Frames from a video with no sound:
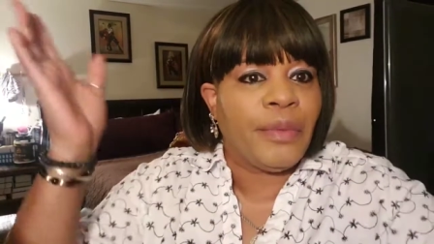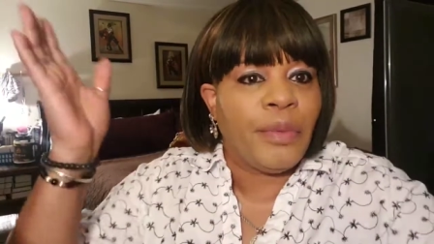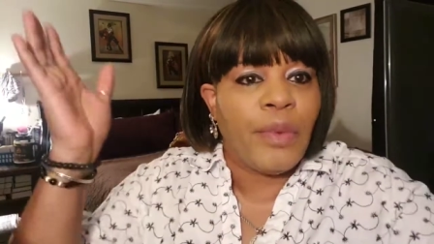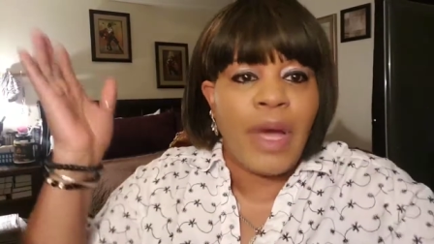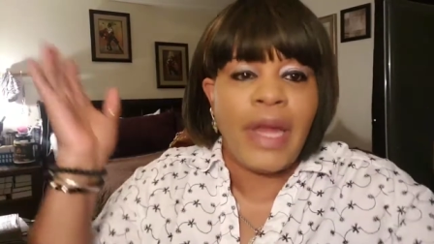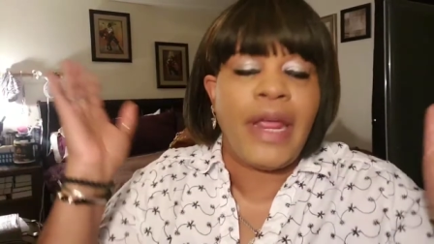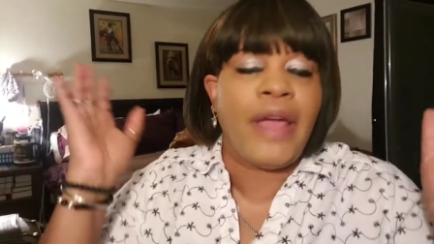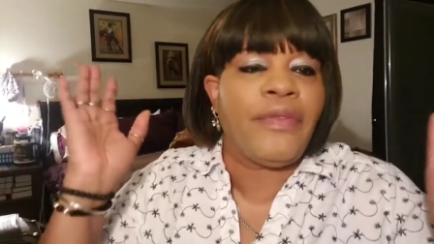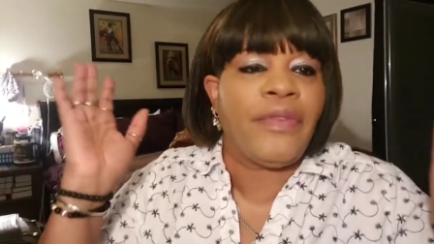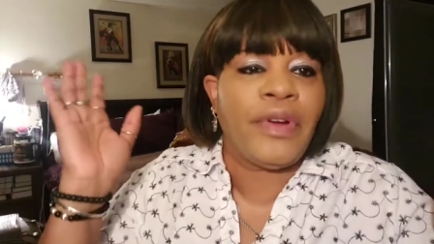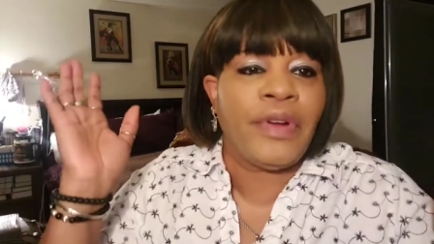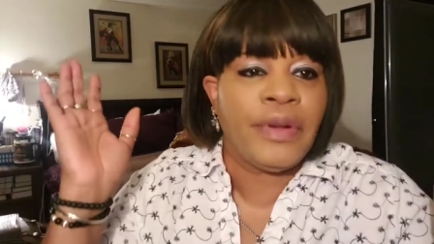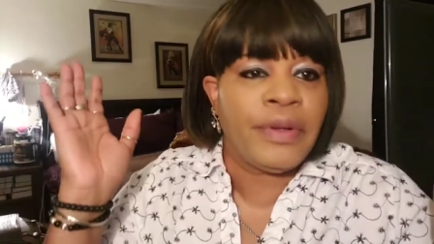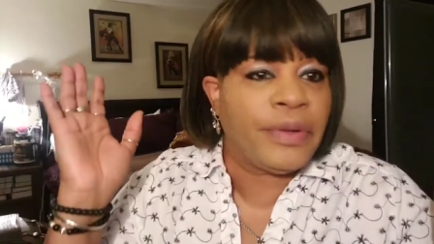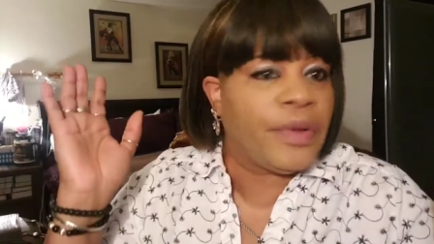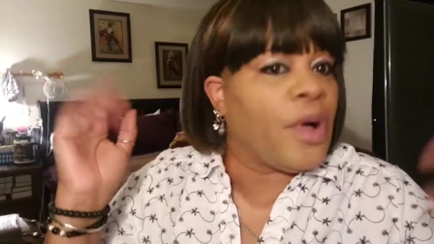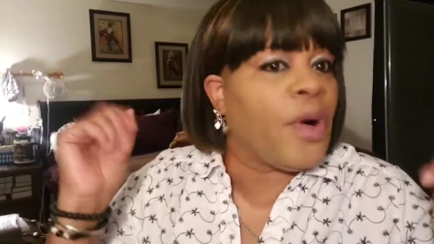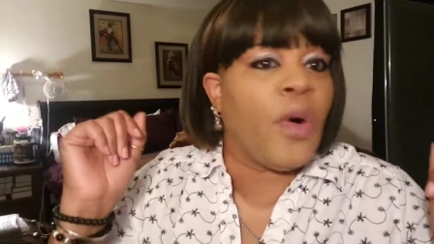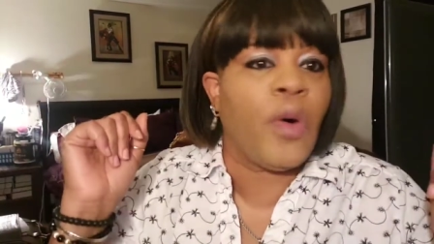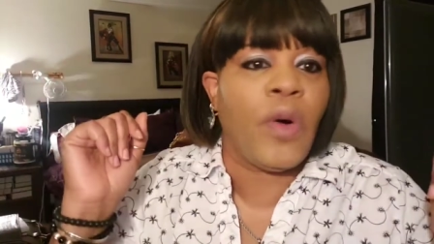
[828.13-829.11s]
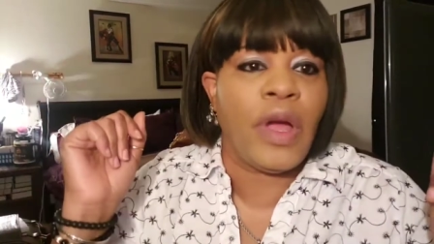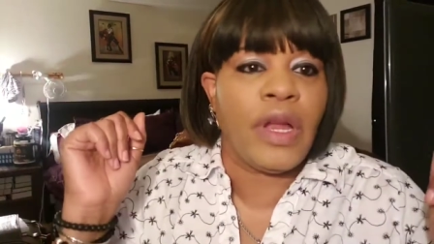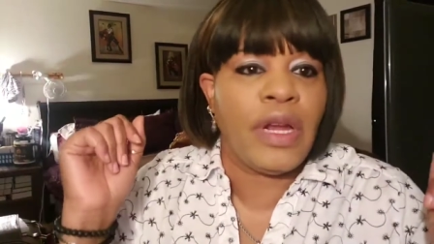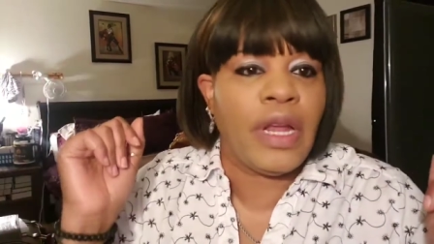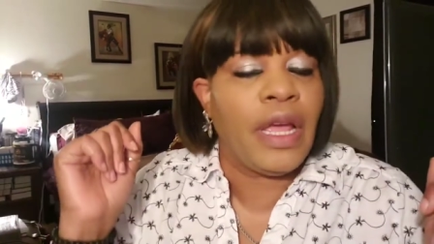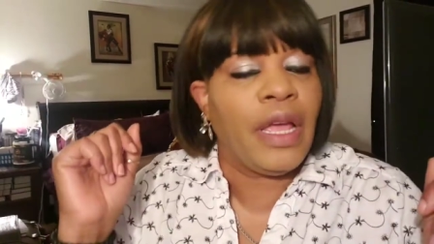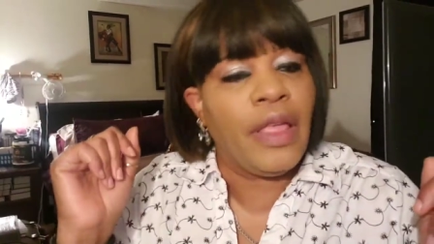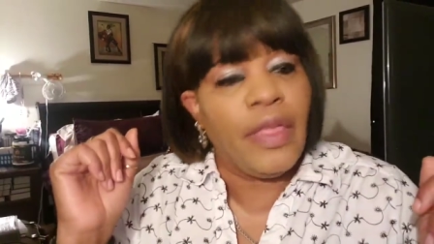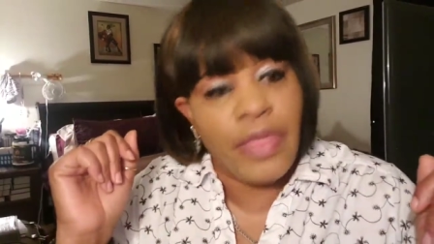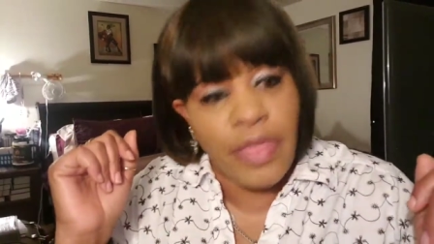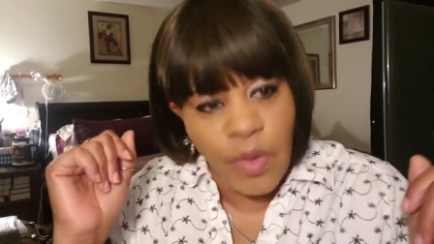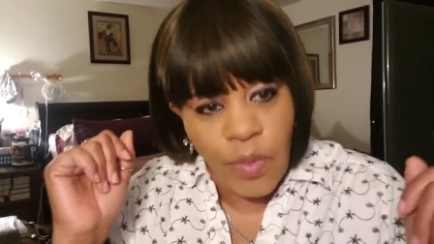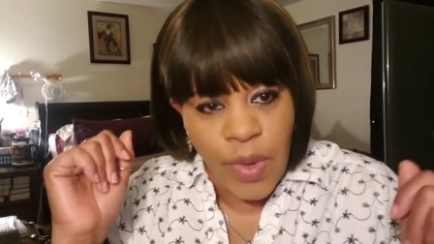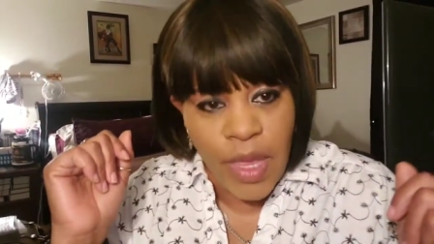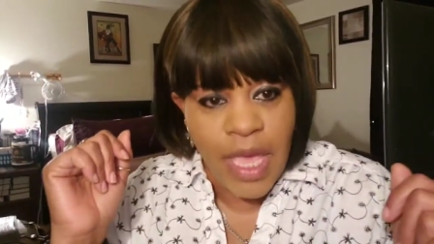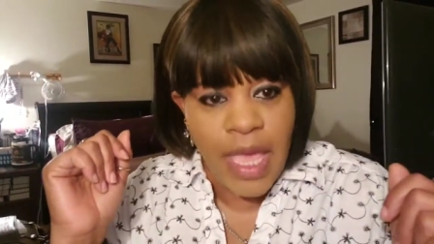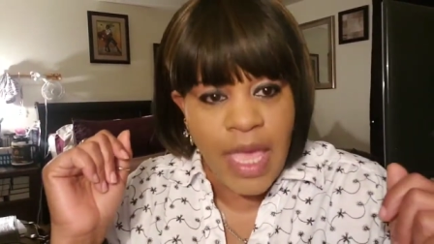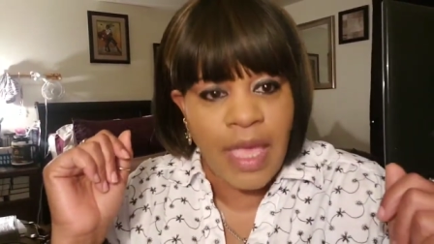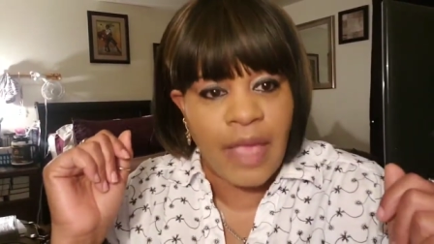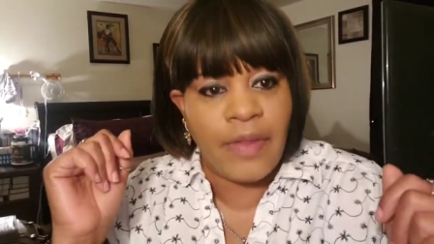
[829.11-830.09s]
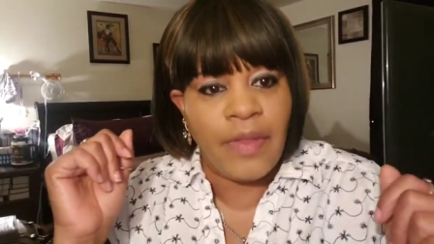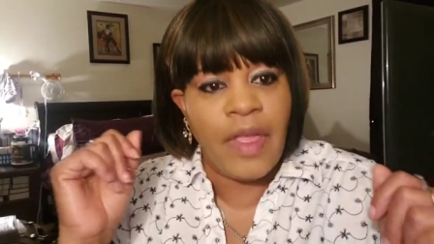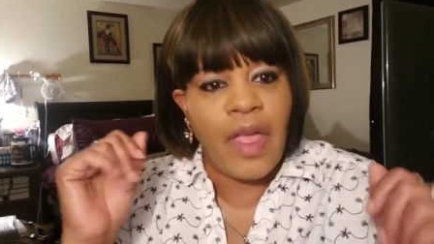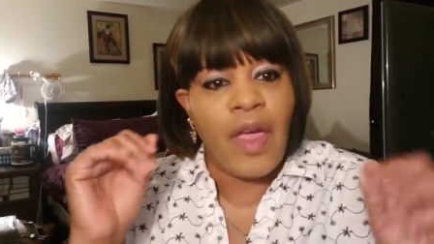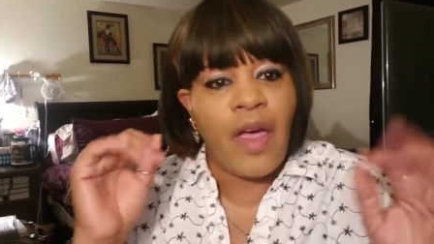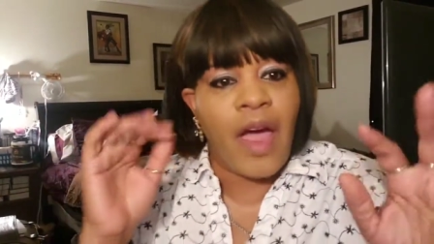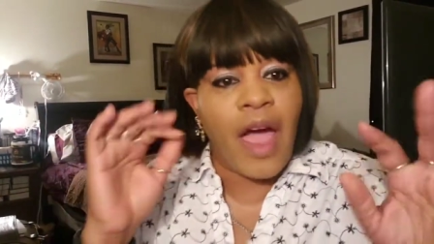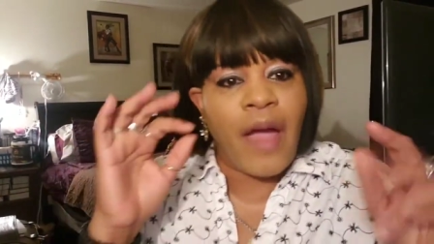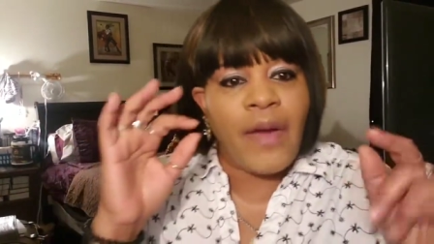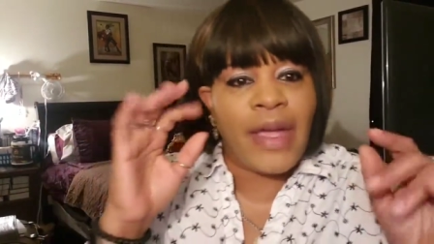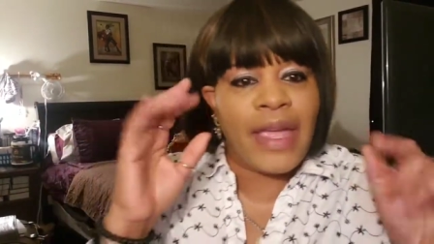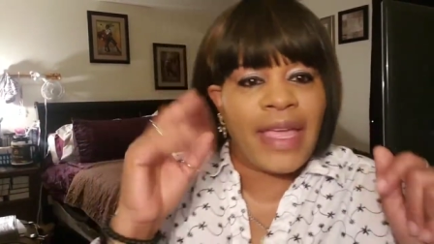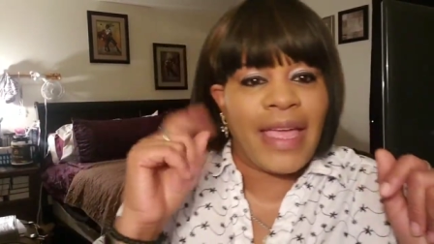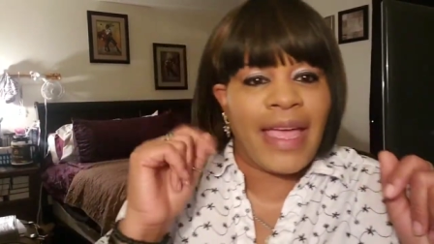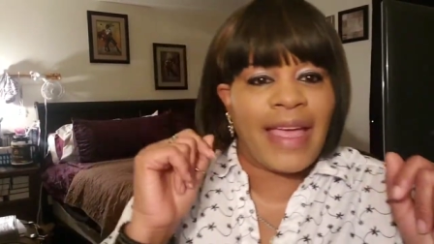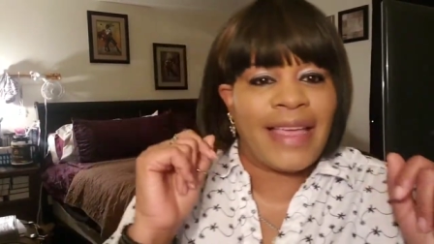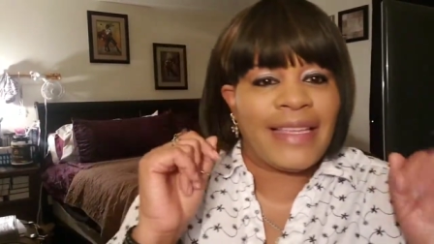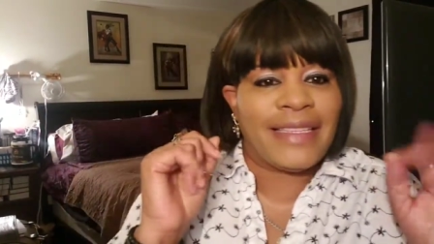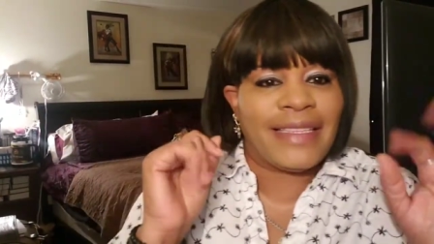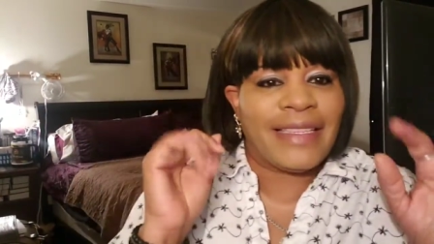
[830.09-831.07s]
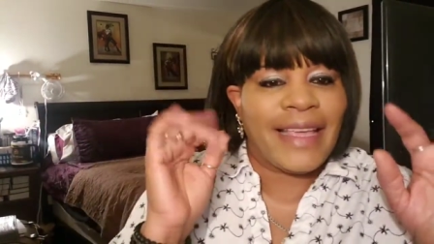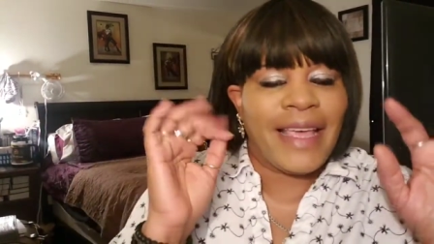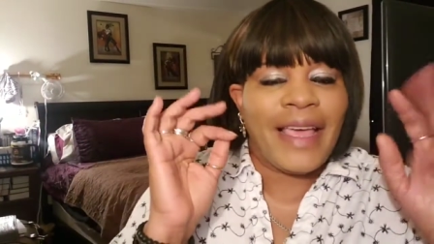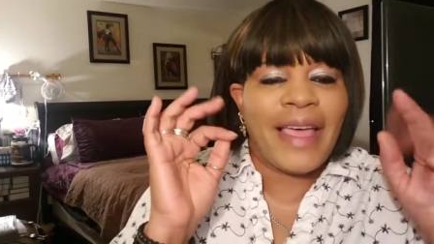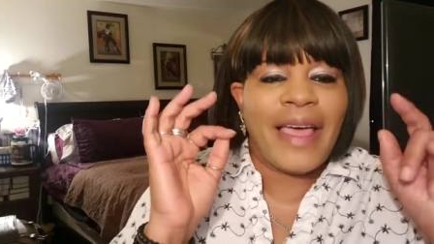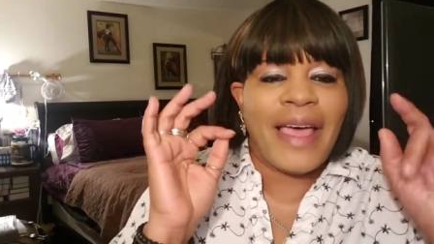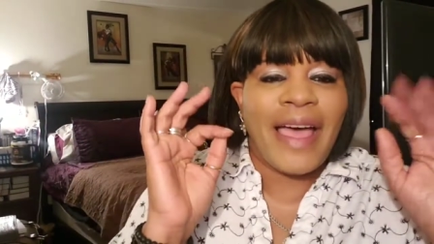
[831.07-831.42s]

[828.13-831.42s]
whatever on the weekend. All right, guys.